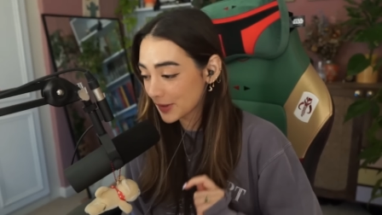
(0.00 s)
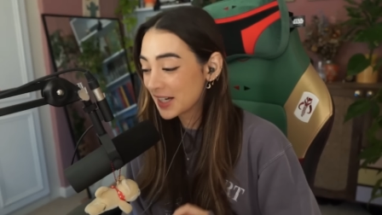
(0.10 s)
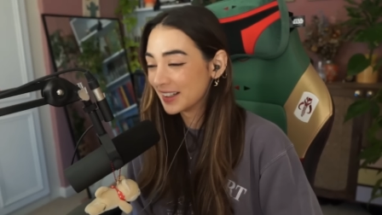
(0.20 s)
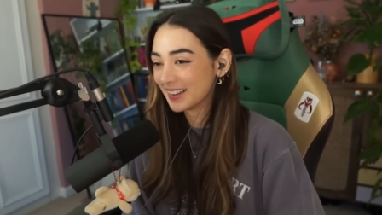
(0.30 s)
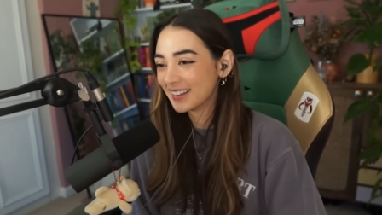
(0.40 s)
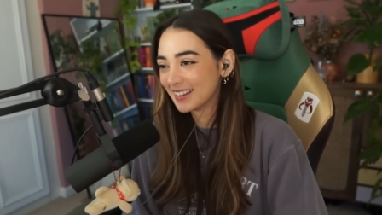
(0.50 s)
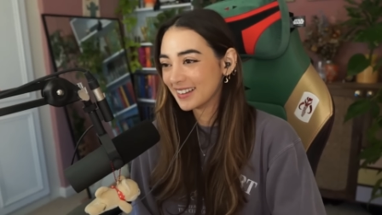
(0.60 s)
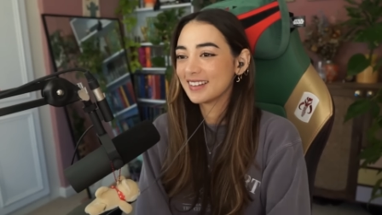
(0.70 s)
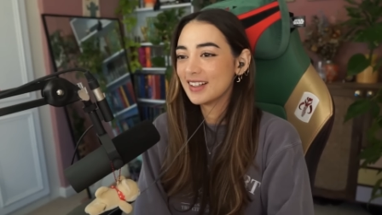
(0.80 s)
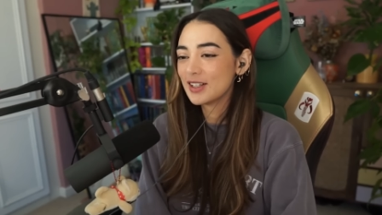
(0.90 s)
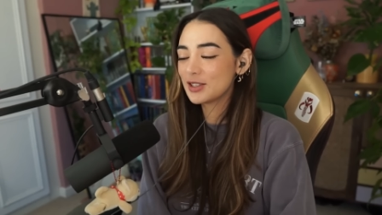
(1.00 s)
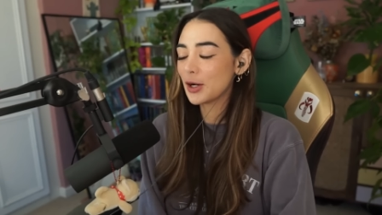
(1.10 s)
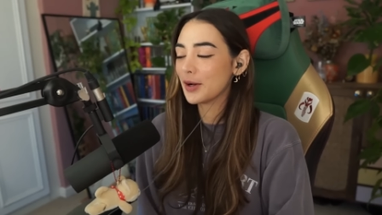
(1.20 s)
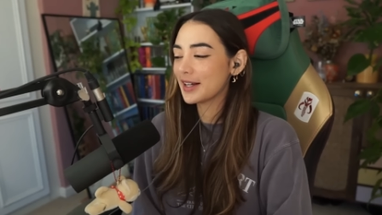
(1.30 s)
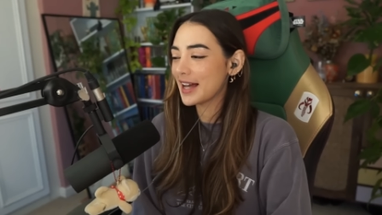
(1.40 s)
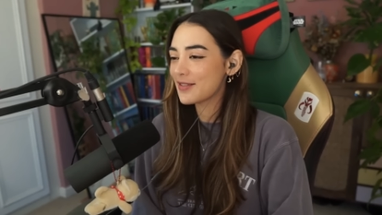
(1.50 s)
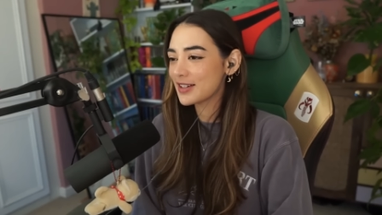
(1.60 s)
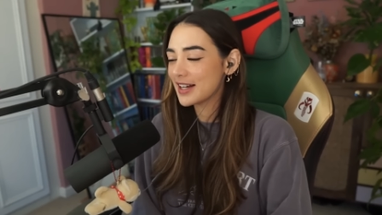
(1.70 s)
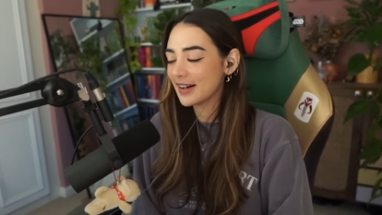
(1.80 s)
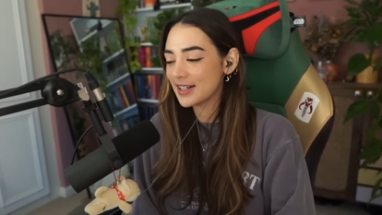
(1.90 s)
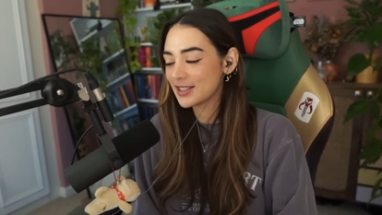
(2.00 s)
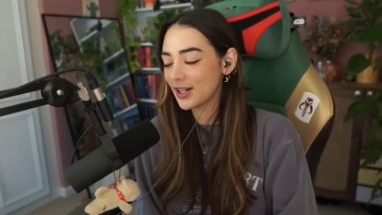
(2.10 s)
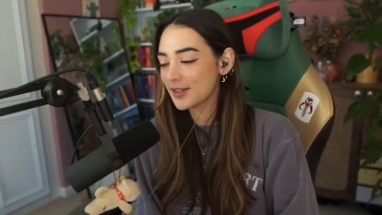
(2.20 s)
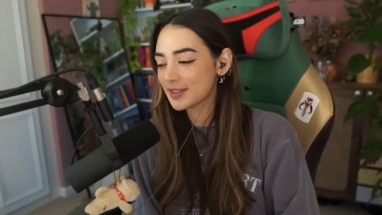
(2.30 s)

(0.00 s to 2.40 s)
do it again, Rhaenyra. He deserves